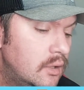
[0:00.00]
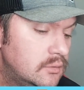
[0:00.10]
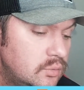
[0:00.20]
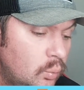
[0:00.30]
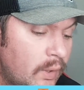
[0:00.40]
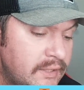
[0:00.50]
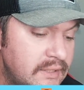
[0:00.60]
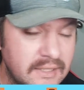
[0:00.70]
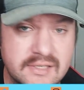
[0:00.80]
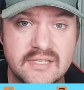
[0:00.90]
What
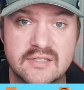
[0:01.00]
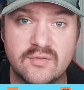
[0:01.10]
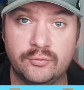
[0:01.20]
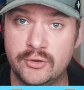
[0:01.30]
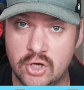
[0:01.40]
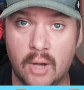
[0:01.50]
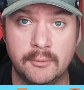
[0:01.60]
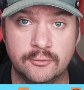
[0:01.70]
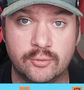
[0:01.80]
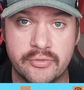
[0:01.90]
he is is
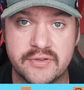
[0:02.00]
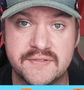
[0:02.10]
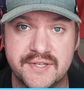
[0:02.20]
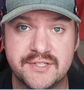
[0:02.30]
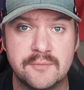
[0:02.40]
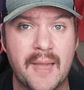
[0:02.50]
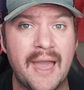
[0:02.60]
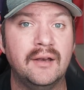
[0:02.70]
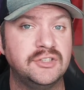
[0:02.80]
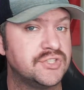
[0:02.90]
phenomenal for this system,
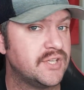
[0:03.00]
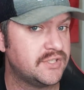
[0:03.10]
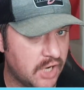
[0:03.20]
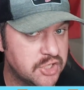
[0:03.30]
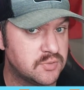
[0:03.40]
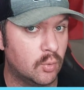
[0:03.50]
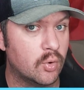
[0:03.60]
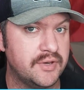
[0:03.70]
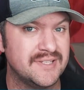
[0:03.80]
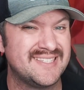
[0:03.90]
and just a touch more
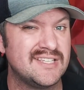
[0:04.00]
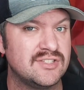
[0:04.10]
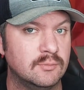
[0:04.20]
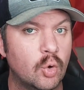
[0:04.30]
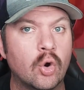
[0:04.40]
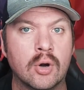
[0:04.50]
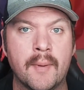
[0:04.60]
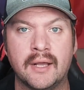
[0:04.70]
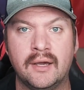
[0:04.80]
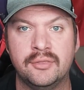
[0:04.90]
than a system
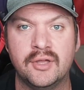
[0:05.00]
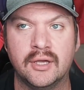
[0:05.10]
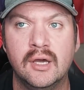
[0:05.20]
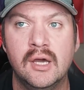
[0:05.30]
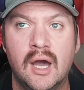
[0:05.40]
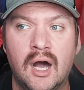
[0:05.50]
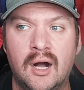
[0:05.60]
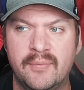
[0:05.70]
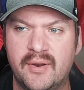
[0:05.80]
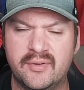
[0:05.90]
quarterback, I think.
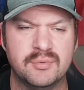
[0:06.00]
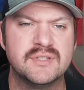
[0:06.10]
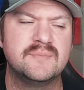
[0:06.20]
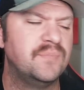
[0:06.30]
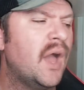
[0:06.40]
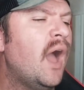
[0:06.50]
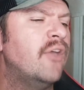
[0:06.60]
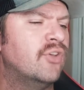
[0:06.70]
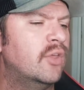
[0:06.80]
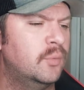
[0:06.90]
Um, there, there was, I
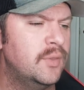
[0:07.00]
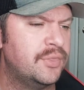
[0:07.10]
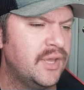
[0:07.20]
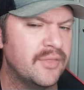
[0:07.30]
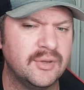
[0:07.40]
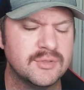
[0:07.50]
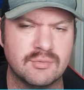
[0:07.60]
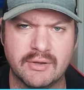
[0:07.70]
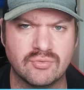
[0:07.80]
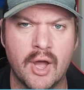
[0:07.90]
saw the one thing, I think it was
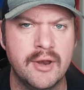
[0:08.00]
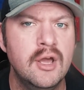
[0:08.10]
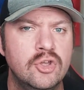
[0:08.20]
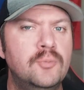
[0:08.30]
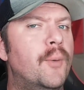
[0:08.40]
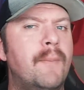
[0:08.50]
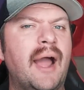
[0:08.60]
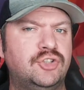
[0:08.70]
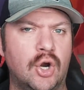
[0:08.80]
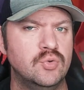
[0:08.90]
Rex Ryan. You put
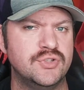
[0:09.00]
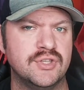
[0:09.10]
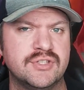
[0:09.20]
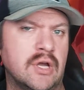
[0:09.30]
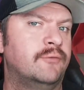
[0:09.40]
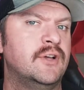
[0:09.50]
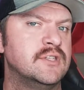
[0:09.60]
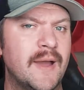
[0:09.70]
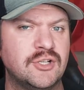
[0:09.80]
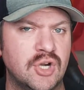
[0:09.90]
Mac Jones in this offense,
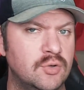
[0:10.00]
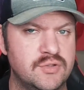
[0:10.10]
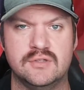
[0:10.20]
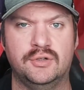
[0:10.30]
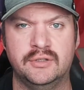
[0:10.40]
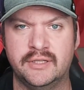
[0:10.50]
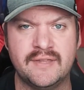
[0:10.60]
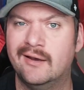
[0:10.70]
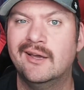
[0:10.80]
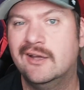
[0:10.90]
Mac Jones is looking like
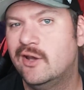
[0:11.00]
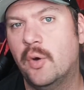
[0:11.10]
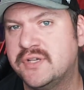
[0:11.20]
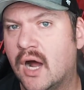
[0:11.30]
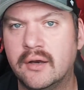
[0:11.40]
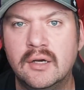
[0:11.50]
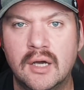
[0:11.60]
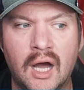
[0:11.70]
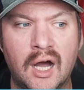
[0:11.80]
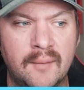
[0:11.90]
that. No, he's not.
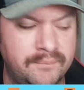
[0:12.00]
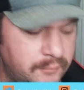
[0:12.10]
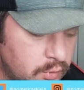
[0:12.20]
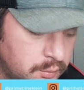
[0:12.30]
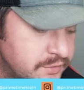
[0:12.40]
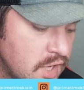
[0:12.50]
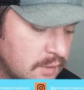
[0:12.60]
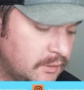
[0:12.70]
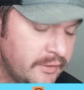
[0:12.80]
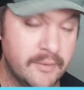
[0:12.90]
Um, we'll, we'll talk
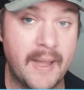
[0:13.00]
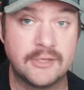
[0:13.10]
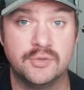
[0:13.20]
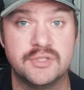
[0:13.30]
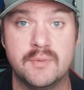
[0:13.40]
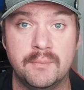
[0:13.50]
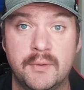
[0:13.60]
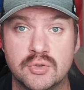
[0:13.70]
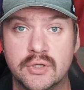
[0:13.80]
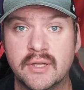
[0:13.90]
about it later. Mac Jones has been
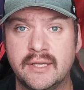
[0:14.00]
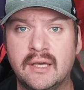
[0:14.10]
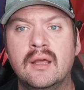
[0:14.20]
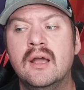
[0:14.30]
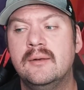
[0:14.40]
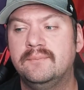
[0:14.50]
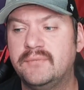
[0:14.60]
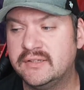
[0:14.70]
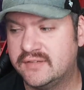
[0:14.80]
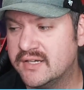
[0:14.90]
putrid. Like it,
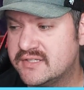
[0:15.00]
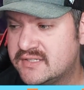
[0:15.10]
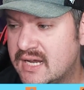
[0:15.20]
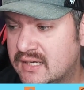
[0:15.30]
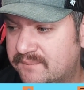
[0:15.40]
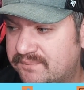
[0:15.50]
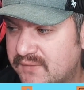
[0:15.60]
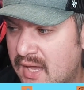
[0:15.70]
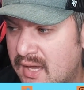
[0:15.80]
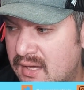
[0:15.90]
it does take
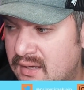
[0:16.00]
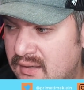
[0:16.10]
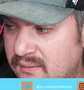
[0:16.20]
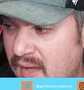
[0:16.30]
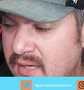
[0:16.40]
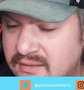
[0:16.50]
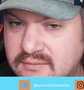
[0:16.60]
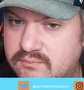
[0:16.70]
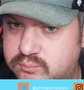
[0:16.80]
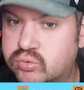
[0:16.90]
a a
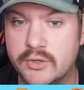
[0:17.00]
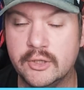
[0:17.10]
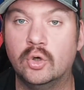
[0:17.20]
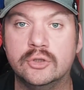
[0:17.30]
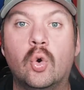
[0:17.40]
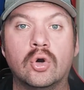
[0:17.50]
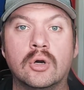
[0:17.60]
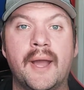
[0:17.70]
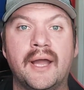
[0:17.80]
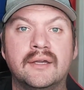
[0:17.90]
pretty good
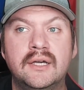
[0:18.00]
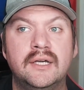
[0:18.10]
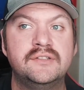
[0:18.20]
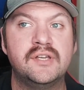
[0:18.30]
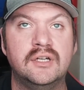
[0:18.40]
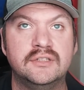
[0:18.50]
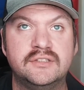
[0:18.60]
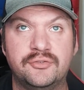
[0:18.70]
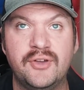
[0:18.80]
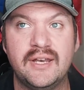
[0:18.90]
quarterback to
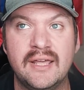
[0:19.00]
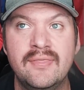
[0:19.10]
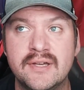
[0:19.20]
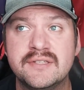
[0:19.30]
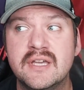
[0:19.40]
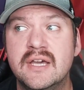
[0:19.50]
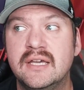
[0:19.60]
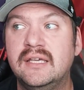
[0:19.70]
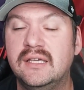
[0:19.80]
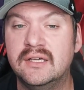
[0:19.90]
to fit in this.
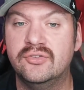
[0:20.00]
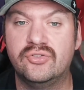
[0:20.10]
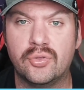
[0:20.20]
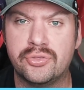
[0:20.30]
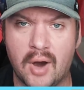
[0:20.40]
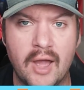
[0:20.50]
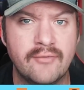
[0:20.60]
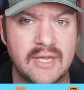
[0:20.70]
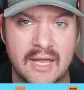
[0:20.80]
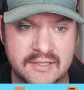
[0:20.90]
He is
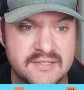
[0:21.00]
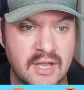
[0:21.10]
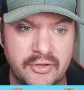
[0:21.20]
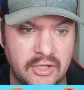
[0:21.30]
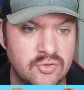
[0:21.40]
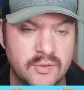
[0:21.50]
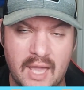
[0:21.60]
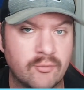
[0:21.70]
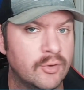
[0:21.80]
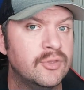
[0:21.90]
thriving and excelling and doing
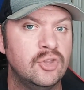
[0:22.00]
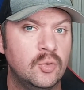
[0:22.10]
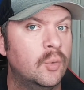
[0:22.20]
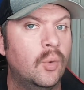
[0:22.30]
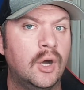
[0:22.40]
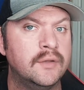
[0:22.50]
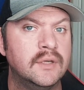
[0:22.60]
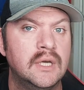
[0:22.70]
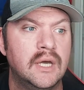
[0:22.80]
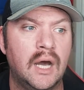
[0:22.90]
everything you would want.
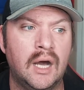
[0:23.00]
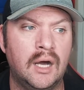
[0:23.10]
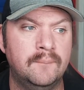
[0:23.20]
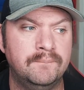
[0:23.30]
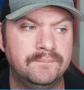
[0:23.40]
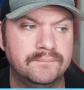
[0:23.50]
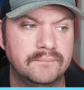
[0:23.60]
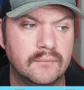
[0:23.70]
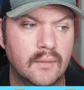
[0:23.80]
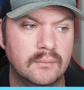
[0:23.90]
Um,
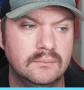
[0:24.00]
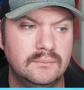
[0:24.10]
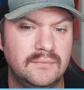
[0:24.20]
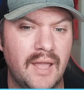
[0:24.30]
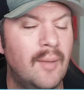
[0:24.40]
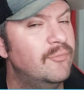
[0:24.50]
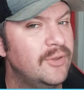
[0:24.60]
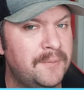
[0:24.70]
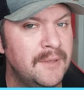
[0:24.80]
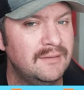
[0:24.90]
M V
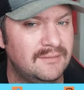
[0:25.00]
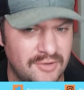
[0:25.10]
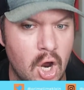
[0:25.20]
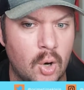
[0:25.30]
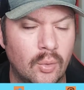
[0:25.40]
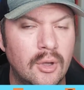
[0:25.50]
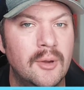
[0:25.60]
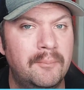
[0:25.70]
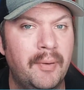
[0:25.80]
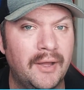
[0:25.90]
P, no,
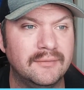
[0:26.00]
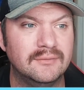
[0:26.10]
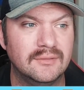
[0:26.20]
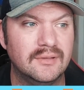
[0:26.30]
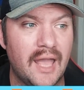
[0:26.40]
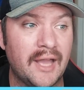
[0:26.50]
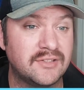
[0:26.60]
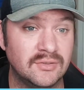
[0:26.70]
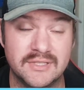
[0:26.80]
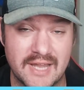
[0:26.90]
but
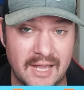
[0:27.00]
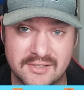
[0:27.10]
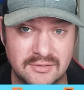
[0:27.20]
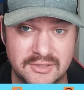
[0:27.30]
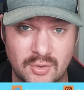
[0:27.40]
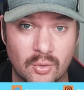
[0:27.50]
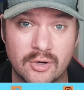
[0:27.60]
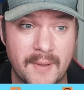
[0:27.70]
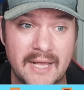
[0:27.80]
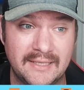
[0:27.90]
excellent, excellent
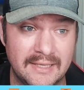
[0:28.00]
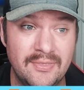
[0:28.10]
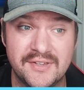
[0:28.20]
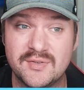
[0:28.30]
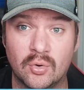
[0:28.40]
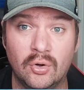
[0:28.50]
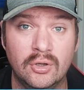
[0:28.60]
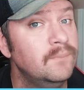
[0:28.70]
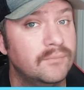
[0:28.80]
quarterback in this role.